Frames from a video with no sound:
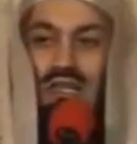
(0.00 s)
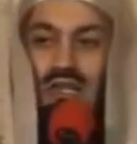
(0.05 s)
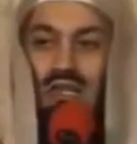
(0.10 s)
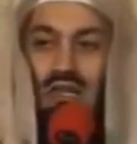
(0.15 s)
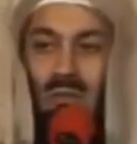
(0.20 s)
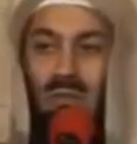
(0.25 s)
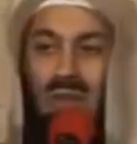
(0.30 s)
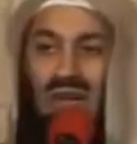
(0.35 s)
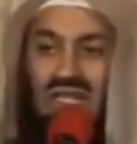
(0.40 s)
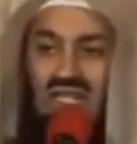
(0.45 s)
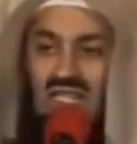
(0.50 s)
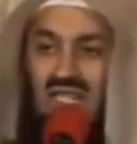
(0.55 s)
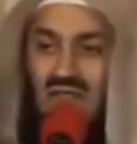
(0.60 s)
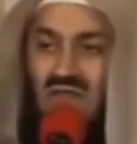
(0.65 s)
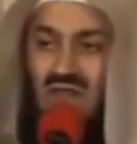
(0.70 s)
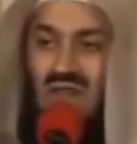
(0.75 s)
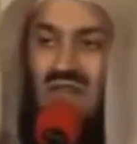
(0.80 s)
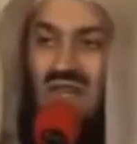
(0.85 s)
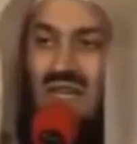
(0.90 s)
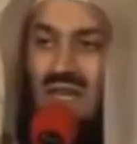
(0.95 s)
you
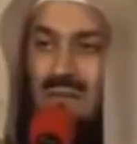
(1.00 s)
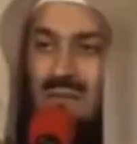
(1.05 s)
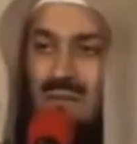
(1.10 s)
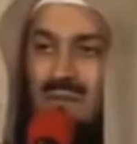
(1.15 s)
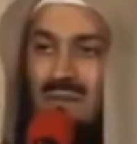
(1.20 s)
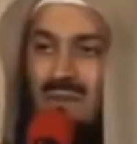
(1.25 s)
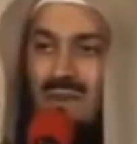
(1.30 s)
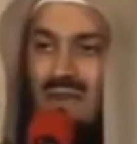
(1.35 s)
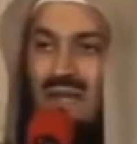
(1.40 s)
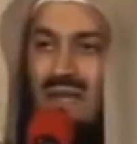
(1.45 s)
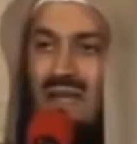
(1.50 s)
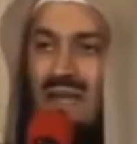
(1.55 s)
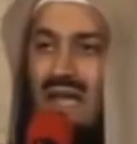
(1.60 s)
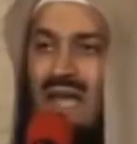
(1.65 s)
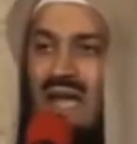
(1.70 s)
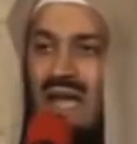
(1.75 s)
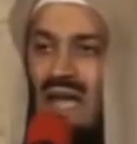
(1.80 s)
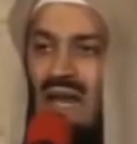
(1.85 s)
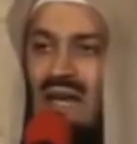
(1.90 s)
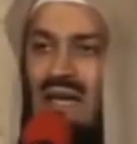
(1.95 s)
breastfeed him,
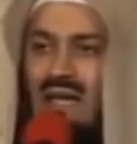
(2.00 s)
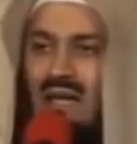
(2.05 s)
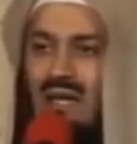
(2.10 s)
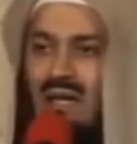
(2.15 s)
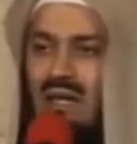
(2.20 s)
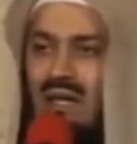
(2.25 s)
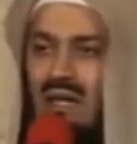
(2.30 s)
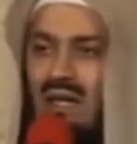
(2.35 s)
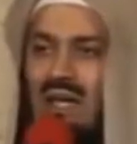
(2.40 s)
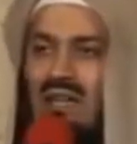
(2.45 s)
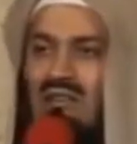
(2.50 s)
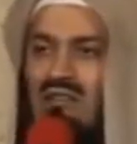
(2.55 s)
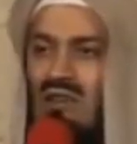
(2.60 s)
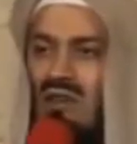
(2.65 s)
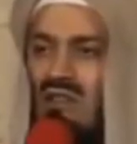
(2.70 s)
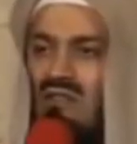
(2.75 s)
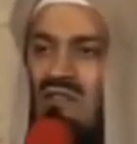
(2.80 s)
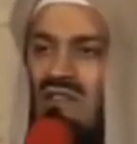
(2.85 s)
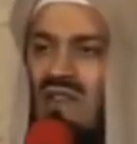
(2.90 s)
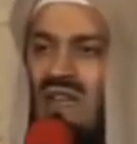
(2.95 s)
and if
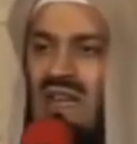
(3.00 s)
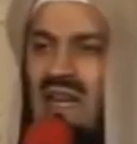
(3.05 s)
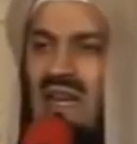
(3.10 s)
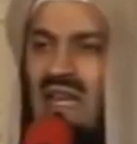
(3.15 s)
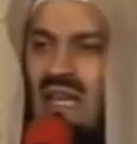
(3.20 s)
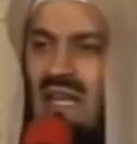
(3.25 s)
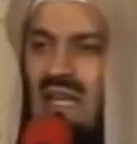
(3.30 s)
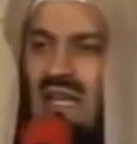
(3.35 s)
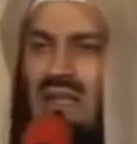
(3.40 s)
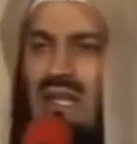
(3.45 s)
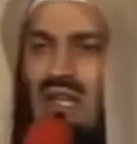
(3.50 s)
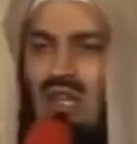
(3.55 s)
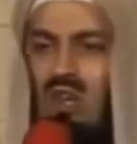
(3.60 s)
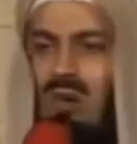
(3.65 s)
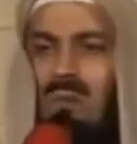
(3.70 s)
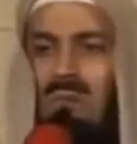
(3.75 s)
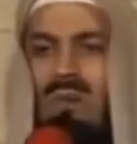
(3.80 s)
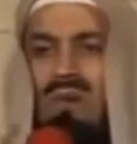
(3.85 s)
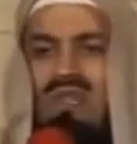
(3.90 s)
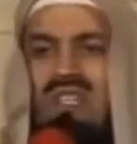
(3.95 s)
you are fearing, then
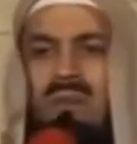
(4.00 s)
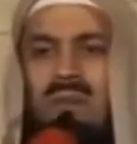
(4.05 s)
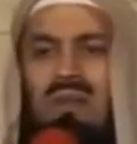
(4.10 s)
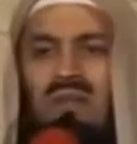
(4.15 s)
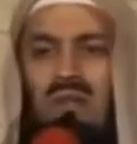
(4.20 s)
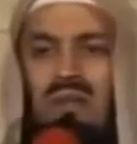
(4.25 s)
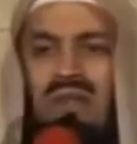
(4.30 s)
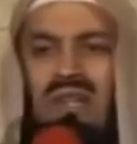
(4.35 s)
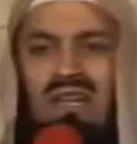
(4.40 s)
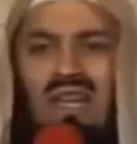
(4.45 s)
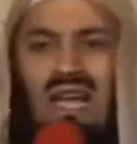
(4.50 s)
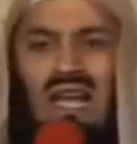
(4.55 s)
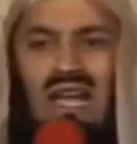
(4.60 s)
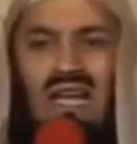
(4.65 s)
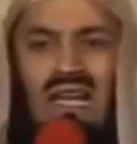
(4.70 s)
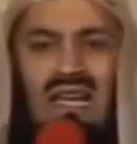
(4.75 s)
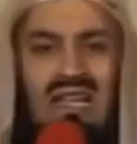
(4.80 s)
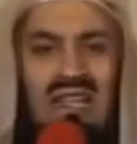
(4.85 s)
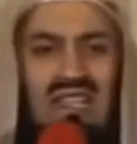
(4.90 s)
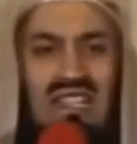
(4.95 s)
you put him into the
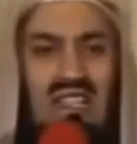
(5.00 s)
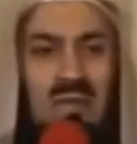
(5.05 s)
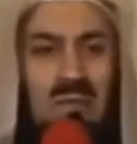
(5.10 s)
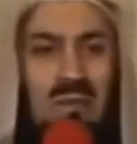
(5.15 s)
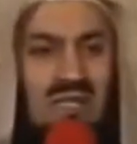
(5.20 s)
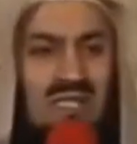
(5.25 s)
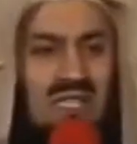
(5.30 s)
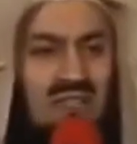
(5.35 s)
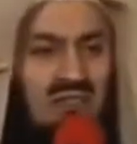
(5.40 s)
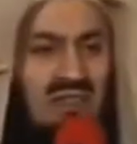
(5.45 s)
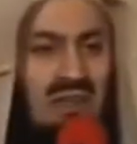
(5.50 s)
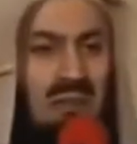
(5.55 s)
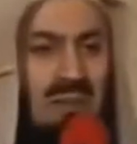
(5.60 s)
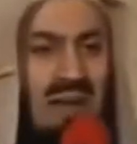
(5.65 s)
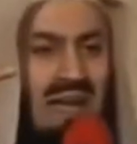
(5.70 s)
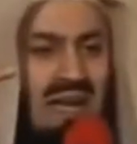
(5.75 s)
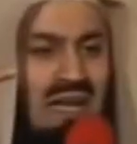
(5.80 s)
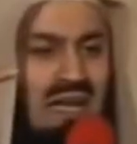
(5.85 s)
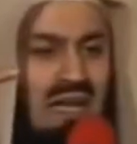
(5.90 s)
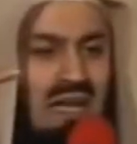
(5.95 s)
Nile in this specific
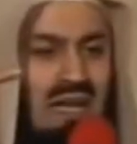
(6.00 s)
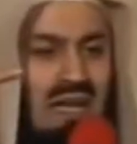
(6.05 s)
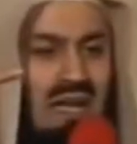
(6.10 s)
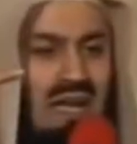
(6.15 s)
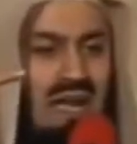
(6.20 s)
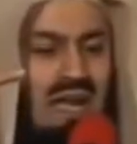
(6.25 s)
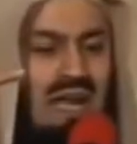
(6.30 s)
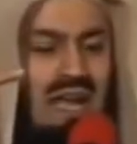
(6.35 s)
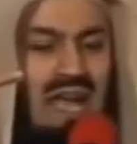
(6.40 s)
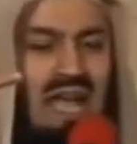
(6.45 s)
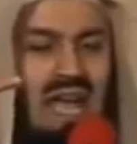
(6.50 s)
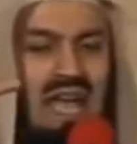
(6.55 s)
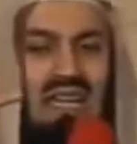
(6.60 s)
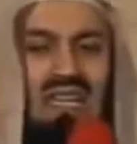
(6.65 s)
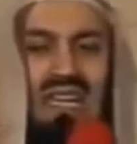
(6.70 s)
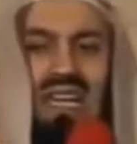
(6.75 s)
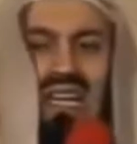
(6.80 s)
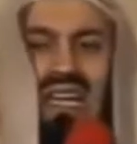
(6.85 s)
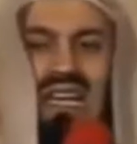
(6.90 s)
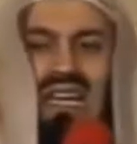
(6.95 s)
manner.
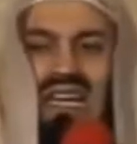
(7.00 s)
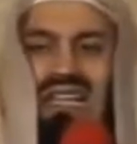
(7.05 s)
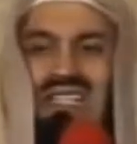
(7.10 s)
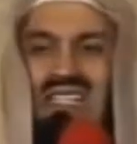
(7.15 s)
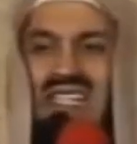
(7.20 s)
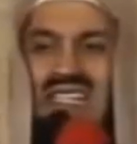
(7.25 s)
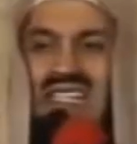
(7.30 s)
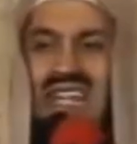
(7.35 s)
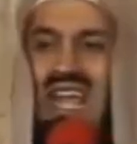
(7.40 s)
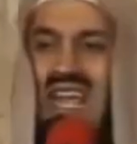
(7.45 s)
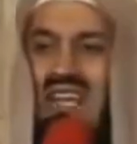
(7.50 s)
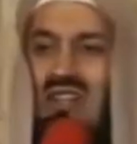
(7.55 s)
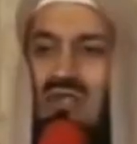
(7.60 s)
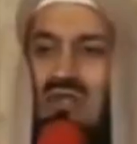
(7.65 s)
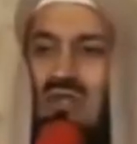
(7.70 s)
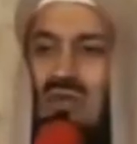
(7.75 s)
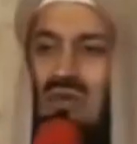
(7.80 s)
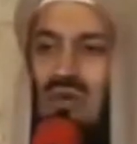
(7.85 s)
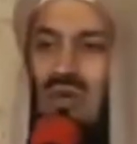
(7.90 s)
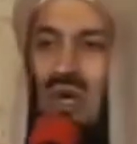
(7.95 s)
And then Allah says, and
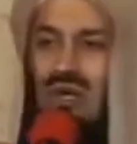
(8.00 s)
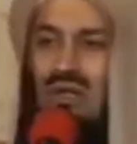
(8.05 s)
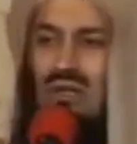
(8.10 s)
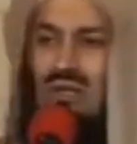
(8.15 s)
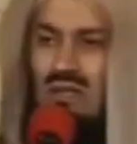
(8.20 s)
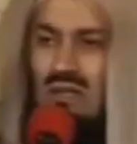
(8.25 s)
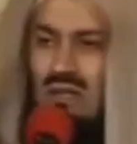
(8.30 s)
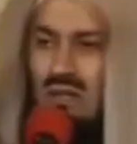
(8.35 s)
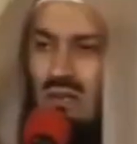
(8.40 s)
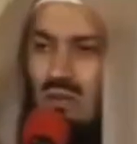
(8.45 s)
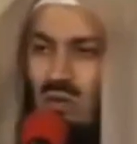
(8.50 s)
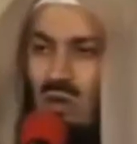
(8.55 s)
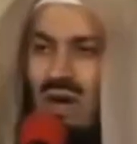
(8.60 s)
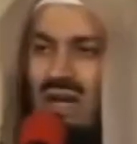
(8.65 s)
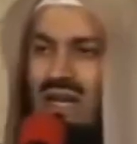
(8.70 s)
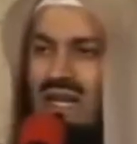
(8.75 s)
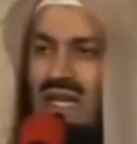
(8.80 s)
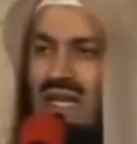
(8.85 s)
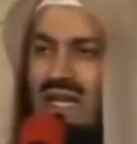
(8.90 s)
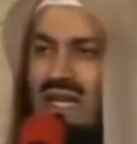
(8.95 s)
do not
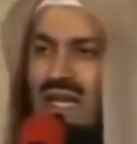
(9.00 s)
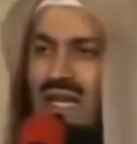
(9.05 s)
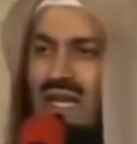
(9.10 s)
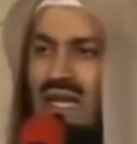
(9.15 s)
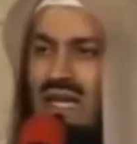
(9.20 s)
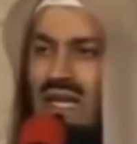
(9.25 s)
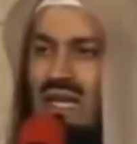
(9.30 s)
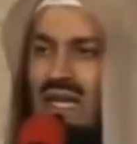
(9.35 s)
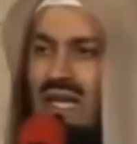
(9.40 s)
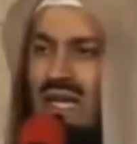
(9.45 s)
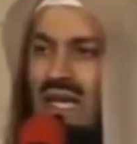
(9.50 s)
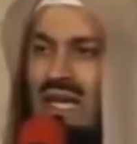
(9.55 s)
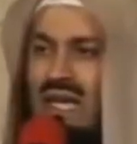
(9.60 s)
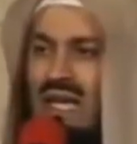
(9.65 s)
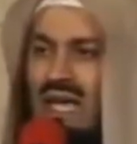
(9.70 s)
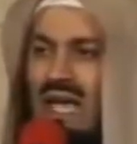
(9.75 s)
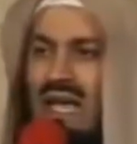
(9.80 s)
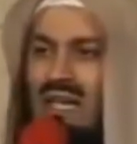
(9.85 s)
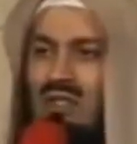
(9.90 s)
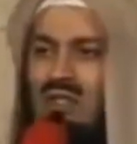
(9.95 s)
worry
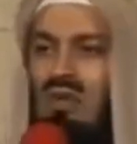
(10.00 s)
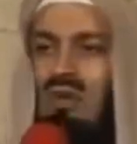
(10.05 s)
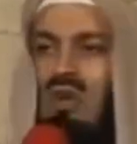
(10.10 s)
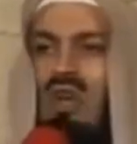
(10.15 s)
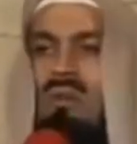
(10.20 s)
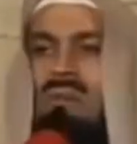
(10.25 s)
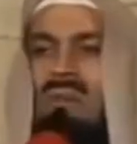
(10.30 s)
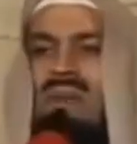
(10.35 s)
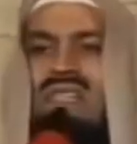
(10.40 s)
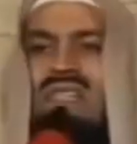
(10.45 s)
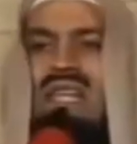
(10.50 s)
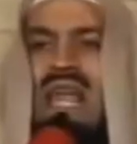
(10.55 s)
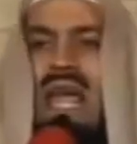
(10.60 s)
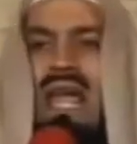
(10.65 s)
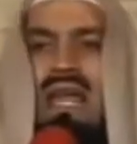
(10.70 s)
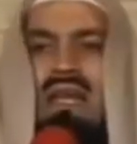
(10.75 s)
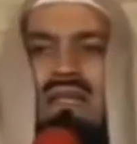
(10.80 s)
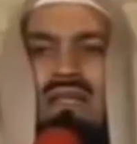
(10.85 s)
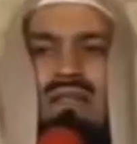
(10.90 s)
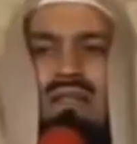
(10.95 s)
and do not be
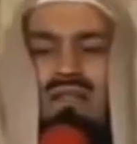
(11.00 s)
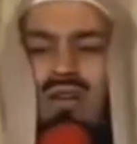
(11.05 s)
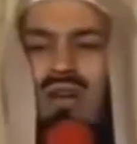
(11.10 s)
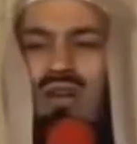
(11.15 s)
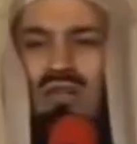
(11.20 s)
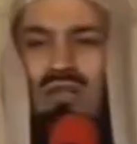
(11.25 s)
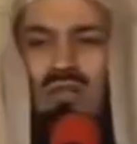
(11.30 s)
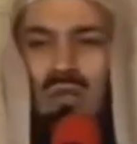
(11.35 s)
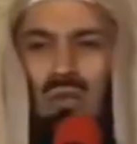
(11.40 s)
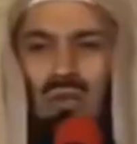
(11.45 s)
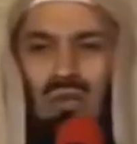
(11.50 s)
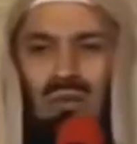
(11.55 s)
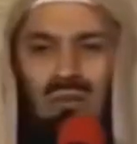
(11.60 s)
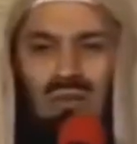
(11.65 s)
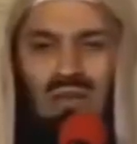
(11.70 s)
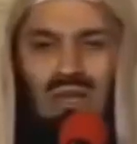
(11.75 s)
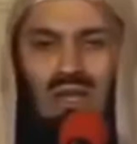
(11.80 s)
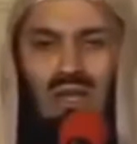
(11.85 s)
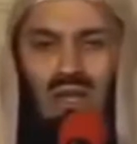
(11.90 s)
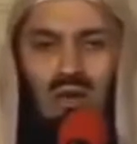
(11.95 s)
sad, not at all.
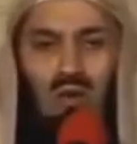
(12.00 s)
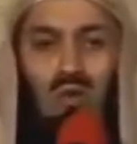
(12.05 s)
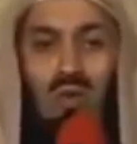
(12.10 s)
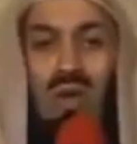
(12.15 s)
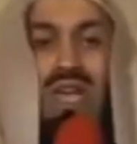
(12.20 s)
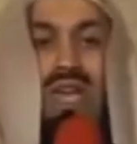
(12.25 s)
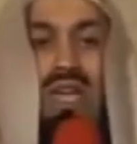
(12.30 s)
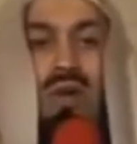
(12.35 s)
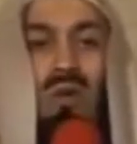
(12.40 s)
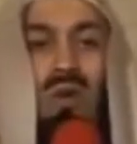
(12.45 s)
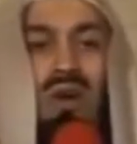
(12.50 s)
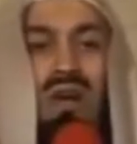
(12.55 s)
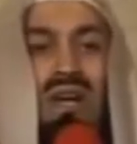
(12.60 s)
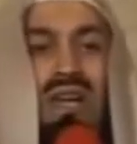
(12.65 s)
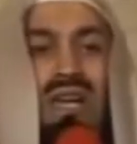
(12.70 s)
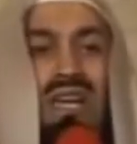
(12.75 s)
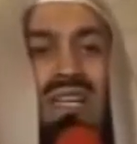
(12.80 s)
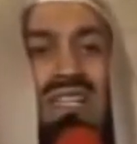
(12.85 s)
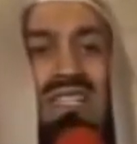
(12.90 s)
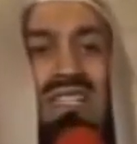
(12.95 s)
We
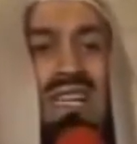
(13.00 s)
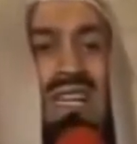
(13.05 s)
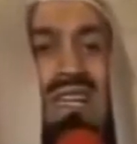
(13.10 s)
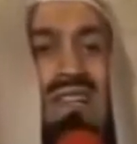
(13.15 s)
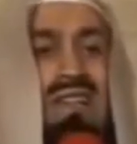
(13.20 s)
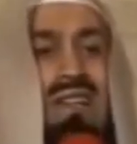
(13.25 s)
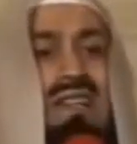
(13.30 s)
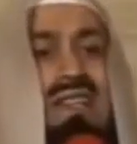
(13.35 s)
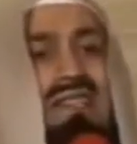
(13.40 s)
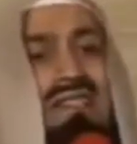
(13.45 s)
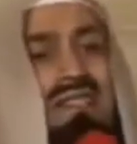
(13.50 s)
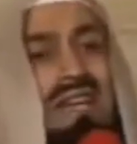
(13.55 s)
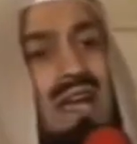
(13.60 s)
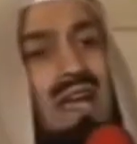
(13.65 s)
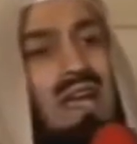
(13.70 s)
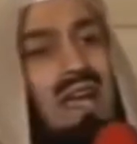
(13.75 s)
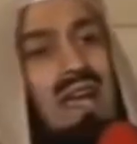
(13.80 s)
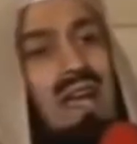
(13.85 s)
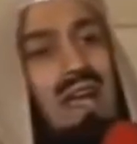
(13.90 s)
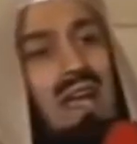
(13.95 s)
will indeed
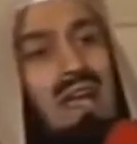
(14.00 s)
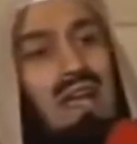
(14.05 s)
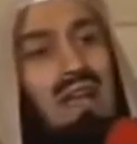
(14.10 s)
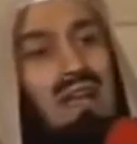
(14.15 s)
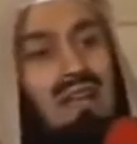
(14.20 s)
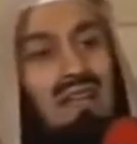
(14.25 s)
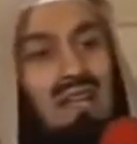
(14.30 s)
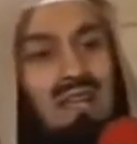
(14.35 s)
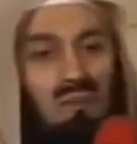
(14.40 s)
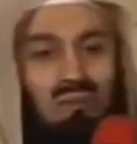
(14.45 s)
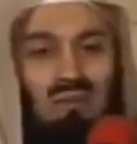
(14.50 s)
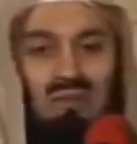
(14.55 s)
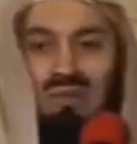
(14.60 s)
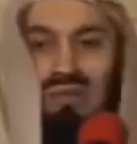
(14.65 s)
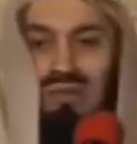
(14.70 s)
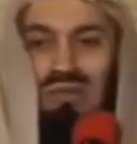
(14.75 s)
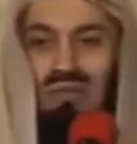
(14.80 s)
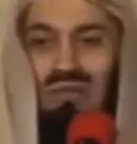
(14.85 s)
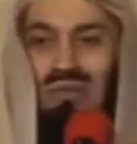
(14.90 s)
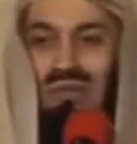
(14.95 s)
return him to
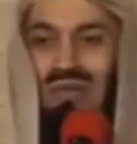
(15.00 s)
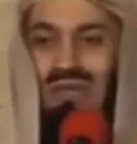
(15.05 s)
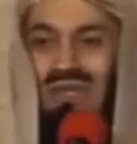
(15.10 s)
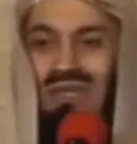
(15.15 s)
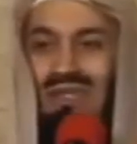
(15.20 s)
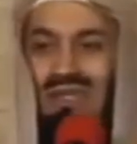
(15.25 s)
you.